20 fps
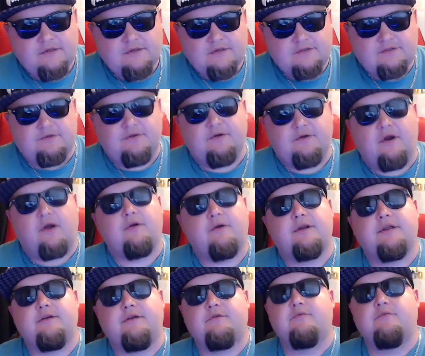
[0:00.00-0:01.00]
So you're
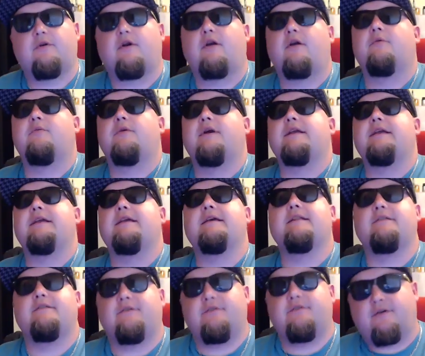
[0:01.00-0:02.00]
already you are already
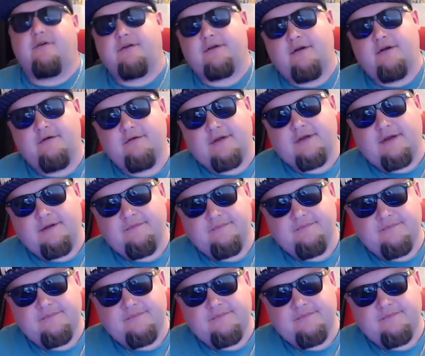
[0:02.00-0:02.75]
in New York. Oh, okay.